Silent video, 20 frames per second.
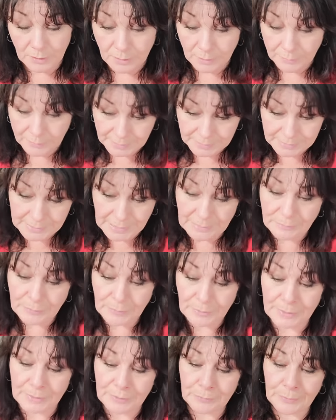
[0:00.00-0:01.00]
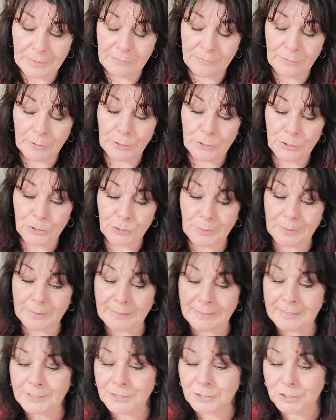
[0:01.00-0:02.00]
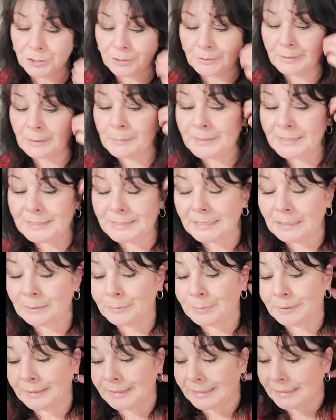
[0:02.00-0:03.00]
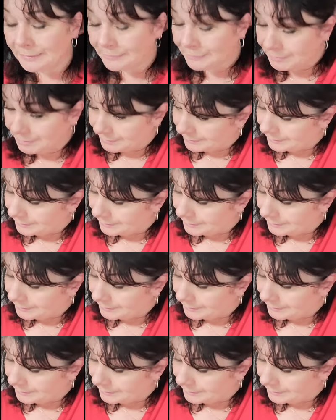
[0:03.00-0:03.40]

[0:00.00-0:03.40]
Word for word: The Devil in reverse. Release your limiting beliefs.